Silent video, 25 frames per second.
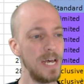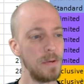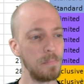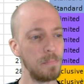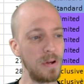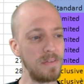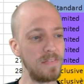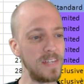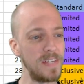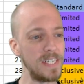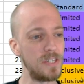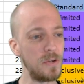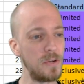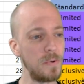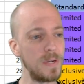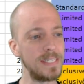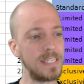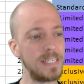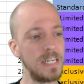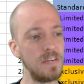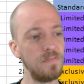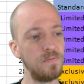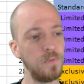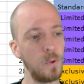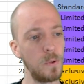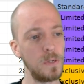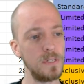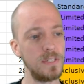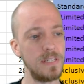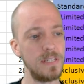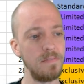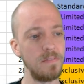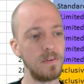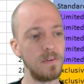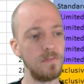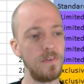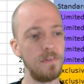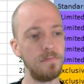Previous USD floor,
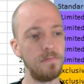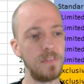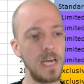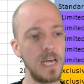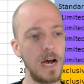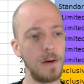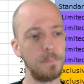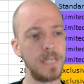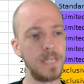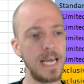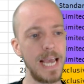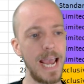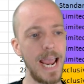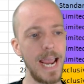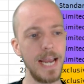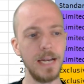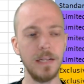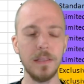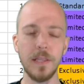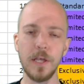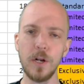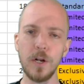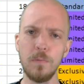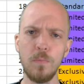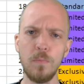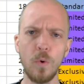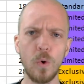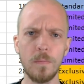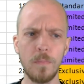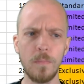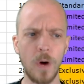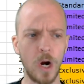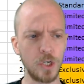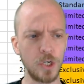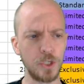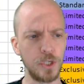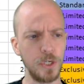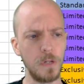750 up to 8. A little more
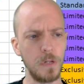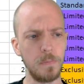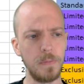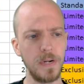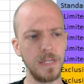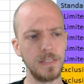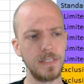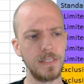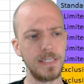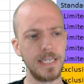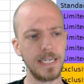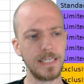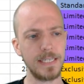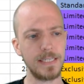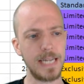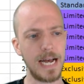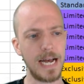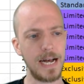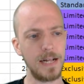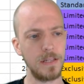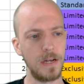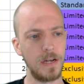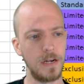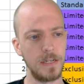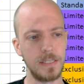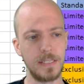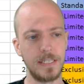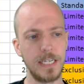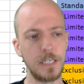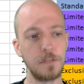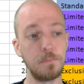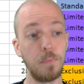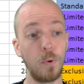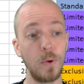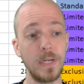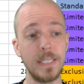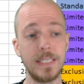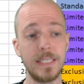marginal, but
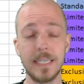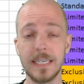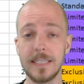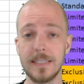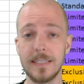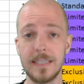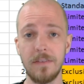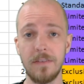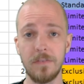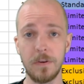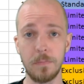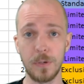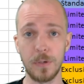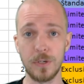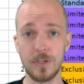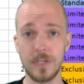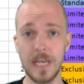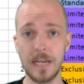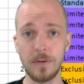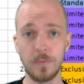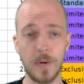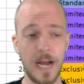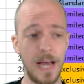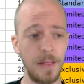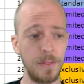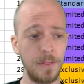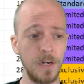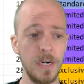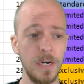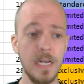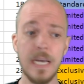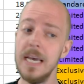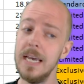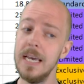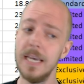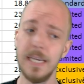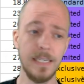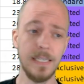6.67% rather
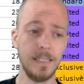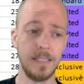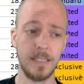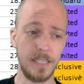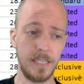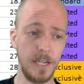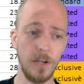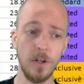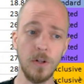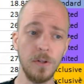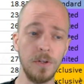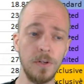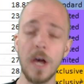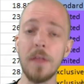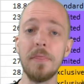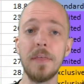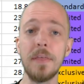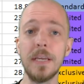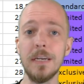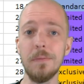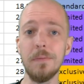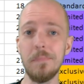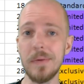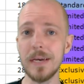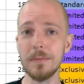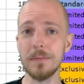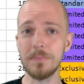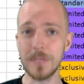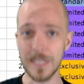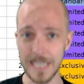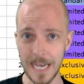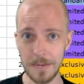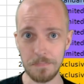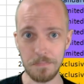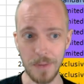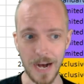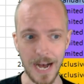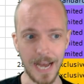is still nothing to be
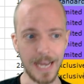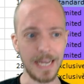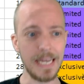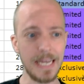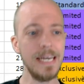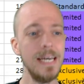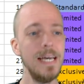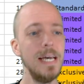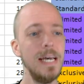upset by.